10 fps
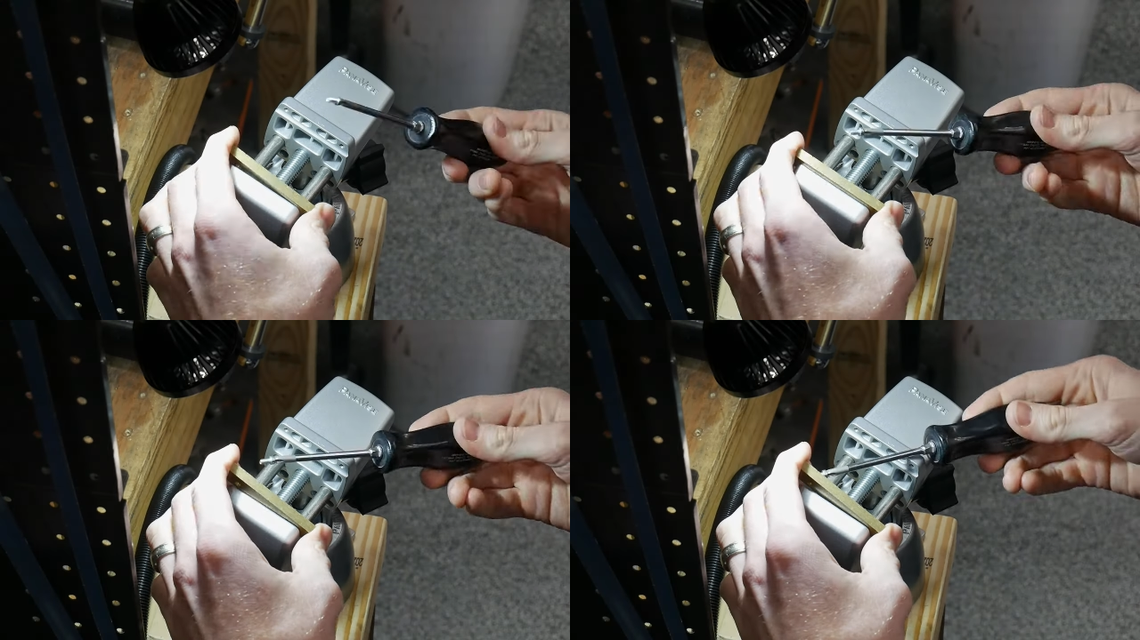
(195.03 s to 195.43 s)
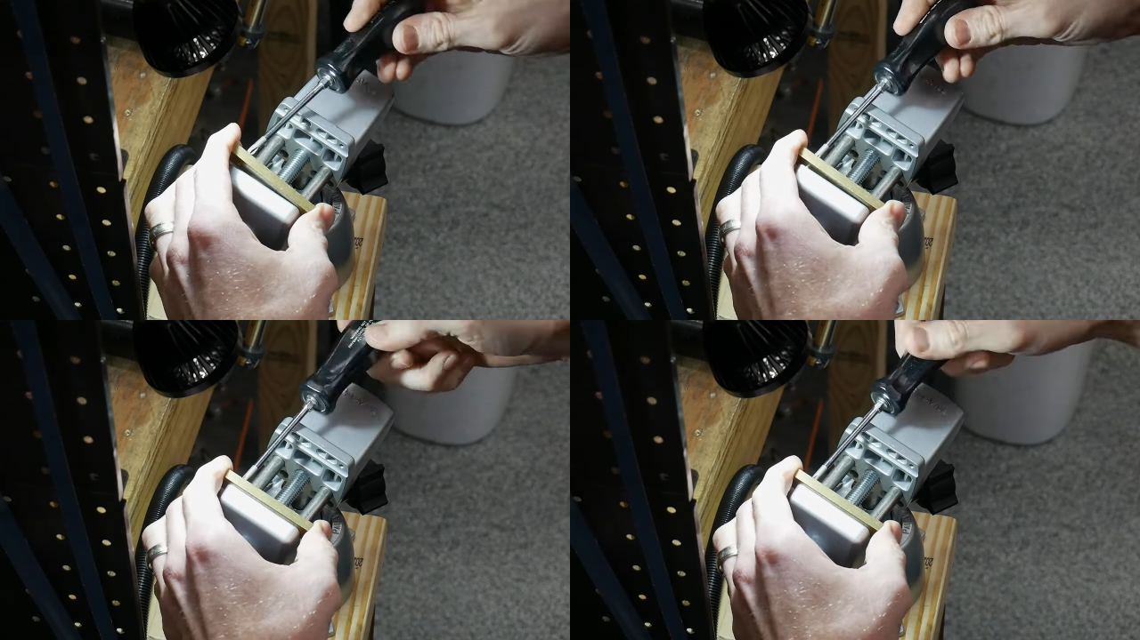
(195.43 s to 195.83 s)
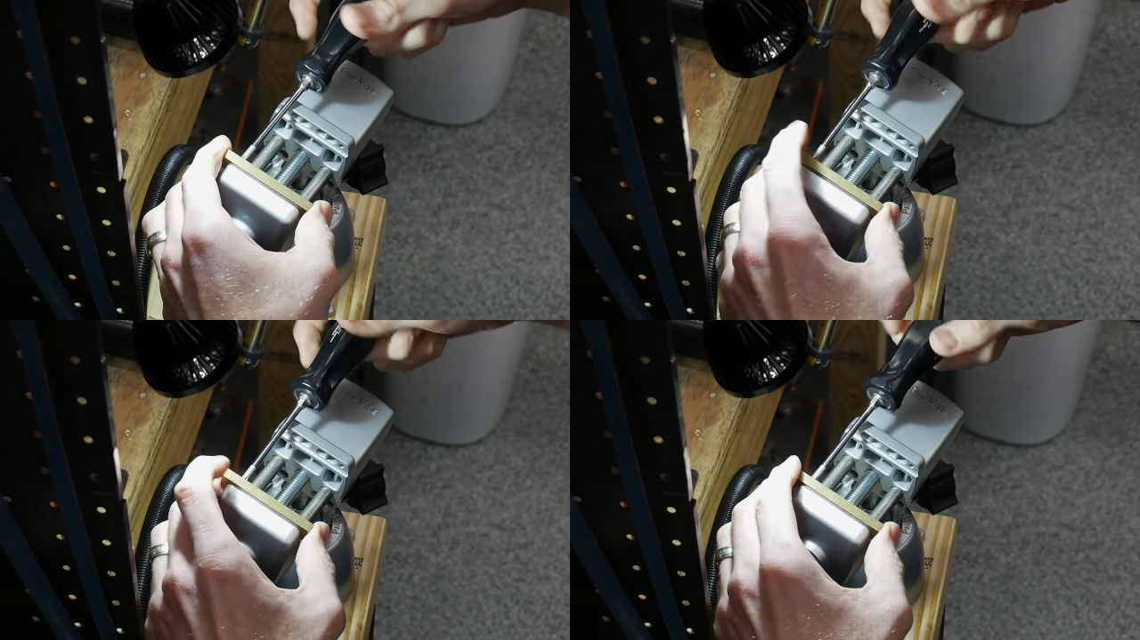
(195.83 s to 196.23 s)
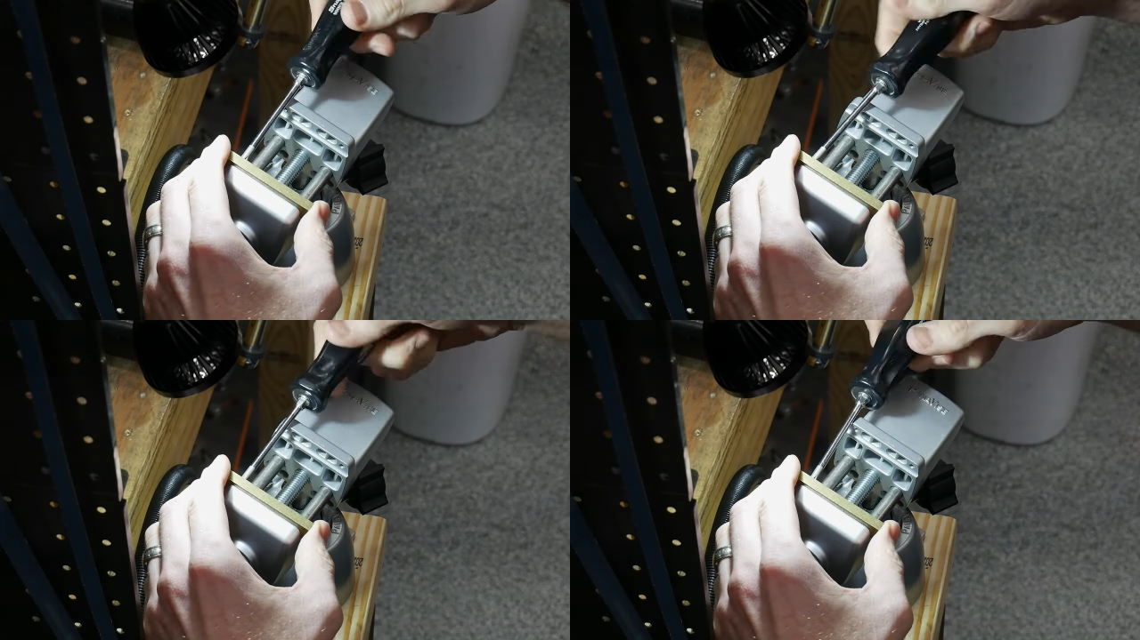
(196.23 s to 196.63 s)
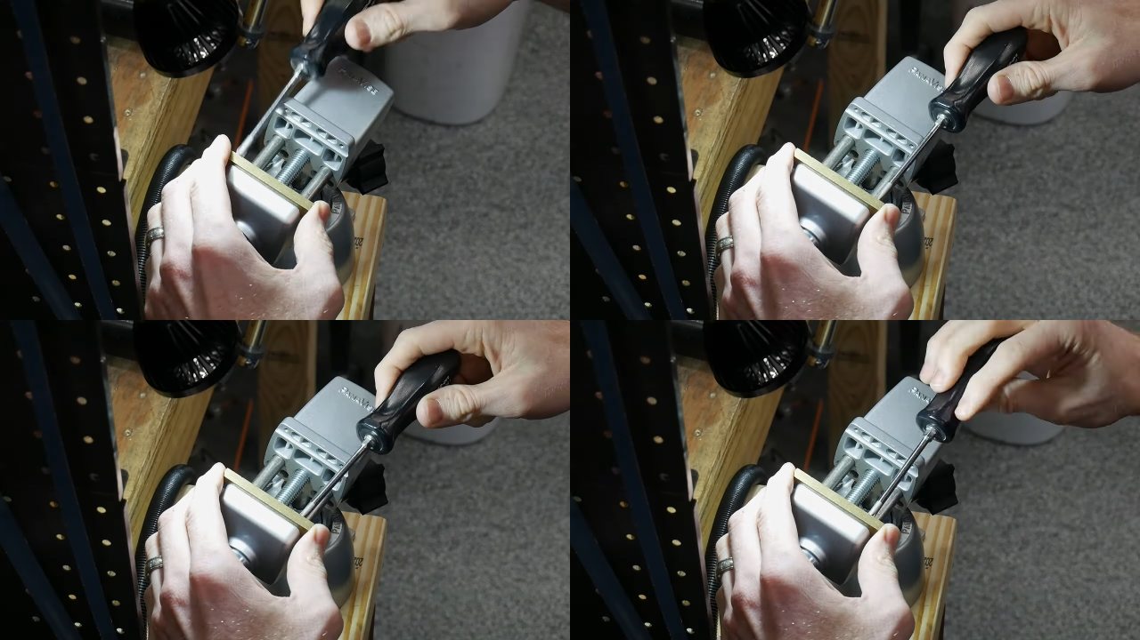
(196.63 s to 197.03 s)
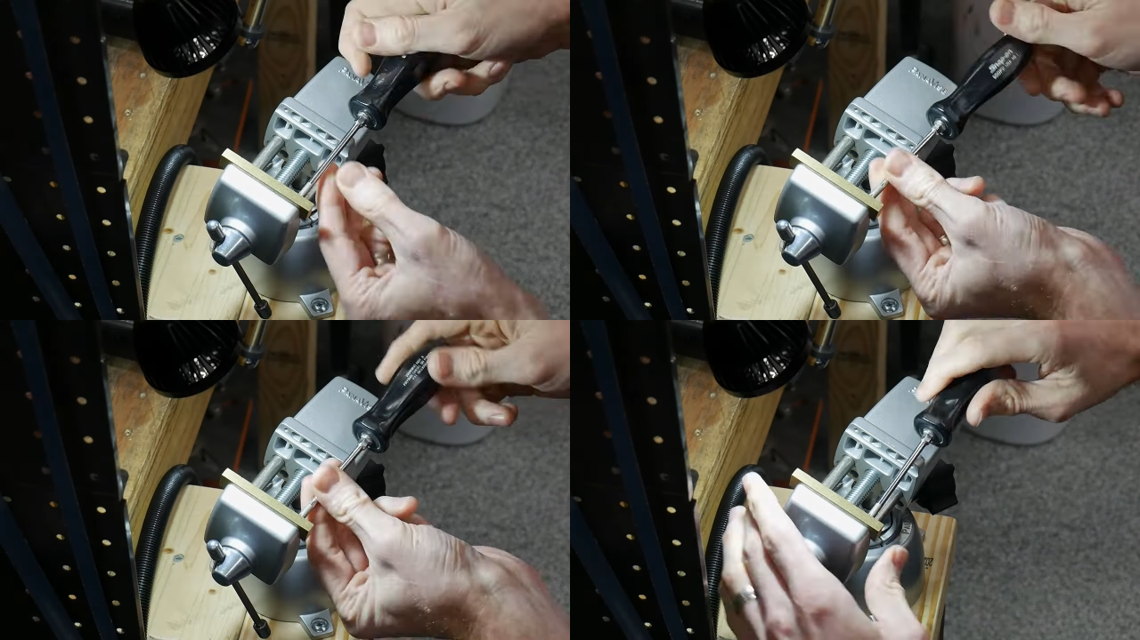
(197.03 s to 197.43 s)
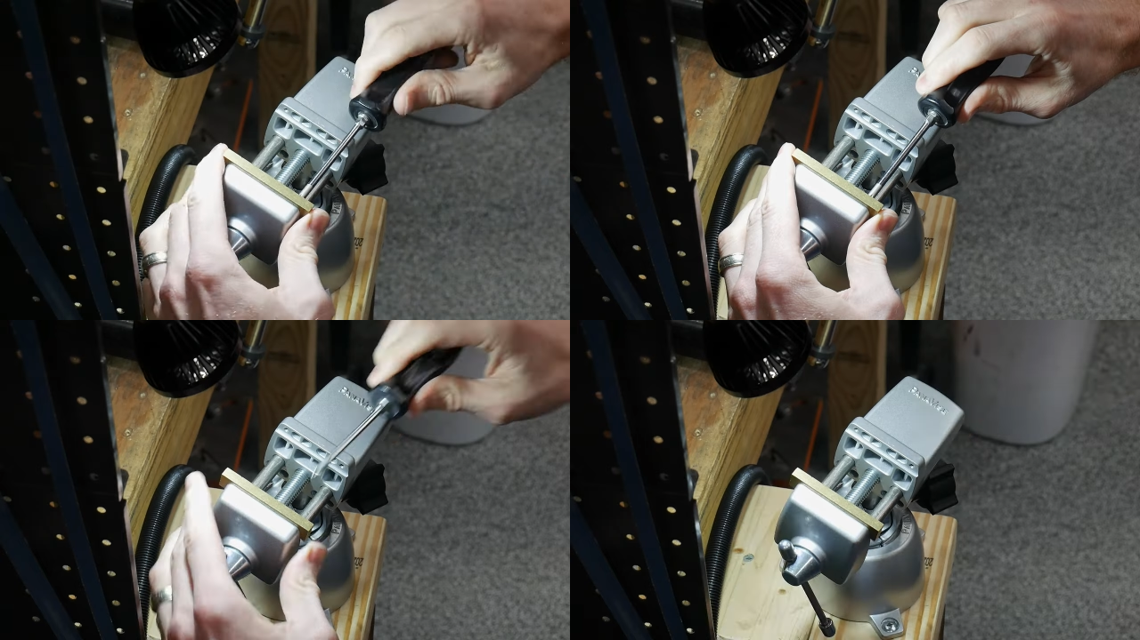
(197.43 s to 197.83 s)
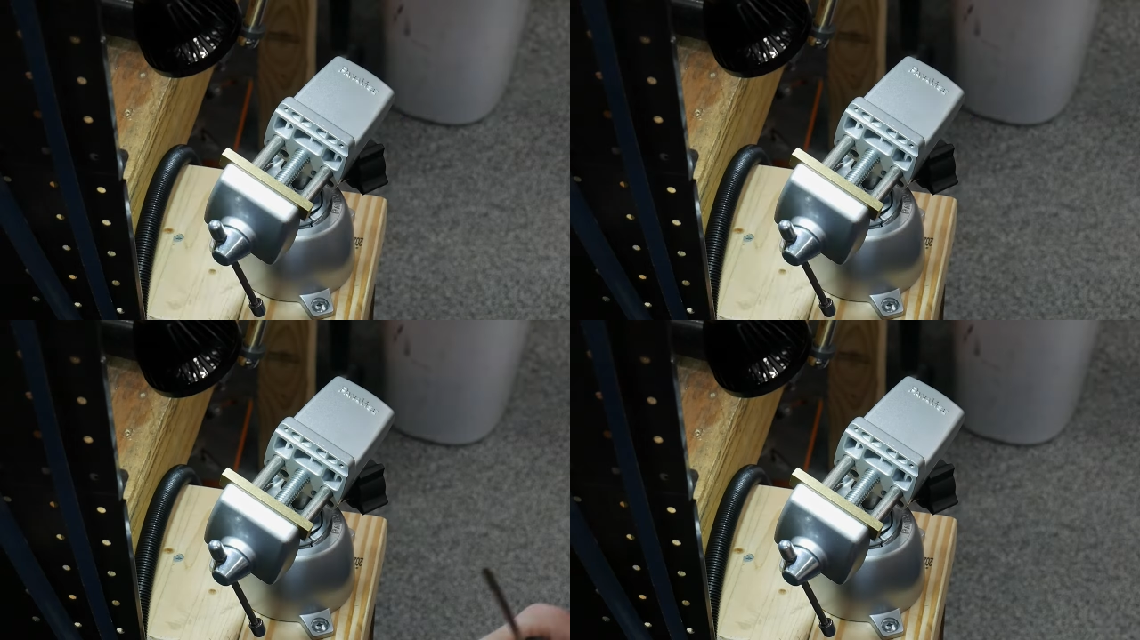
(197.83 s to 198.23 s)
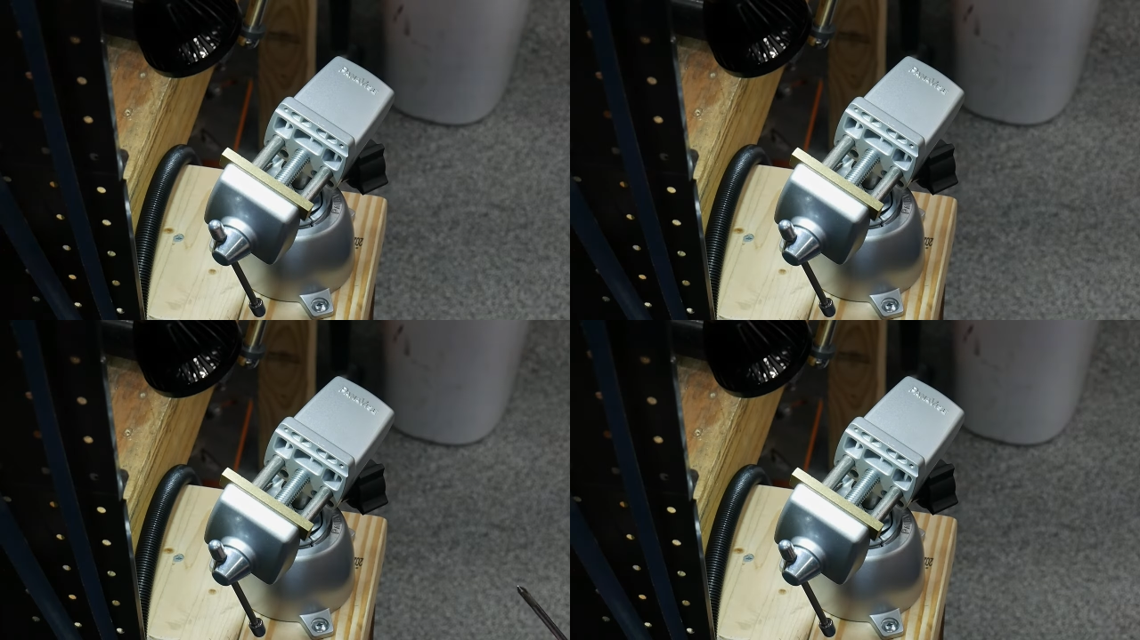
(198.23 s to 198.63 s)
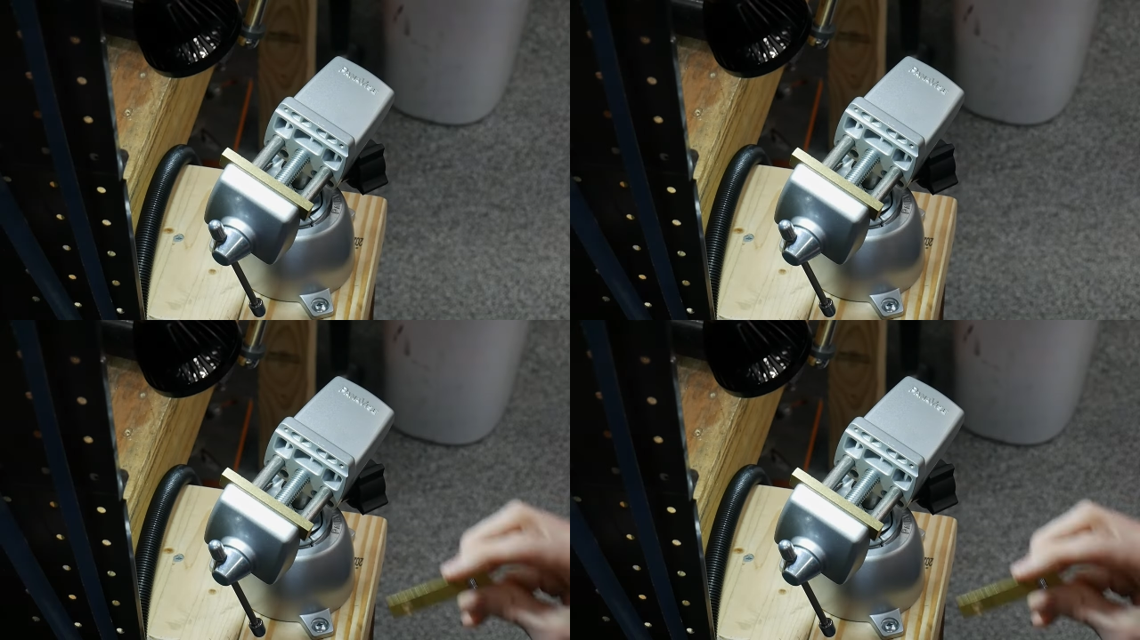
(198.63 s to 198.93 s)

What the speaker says: [unreadable: no face in view]